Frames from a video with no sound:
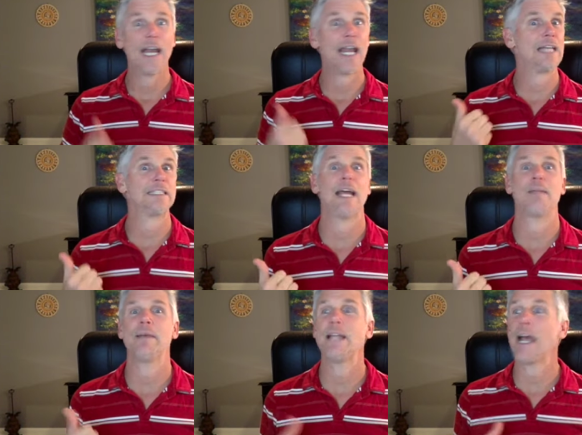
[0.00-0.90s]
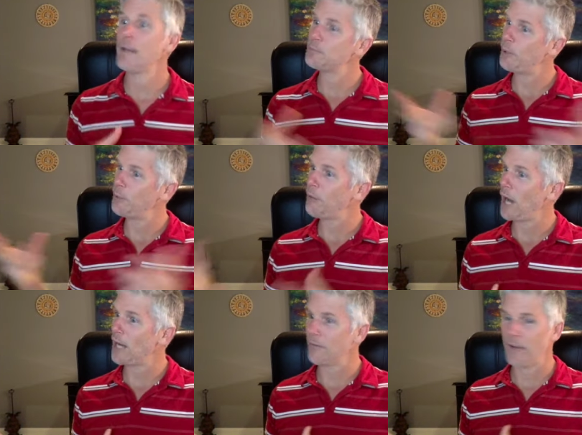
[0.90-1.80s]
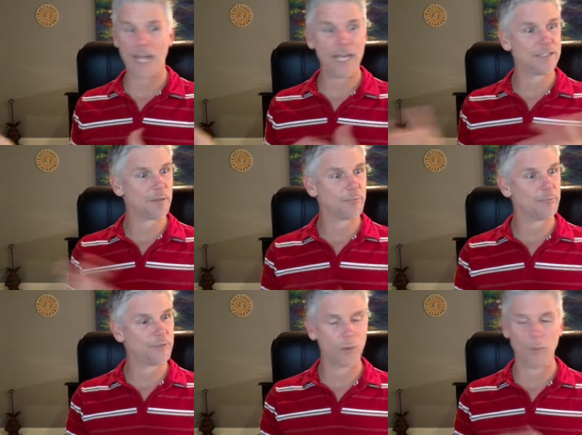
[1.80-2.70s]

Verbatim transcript: Last night at midnight, he was putting pottery in so it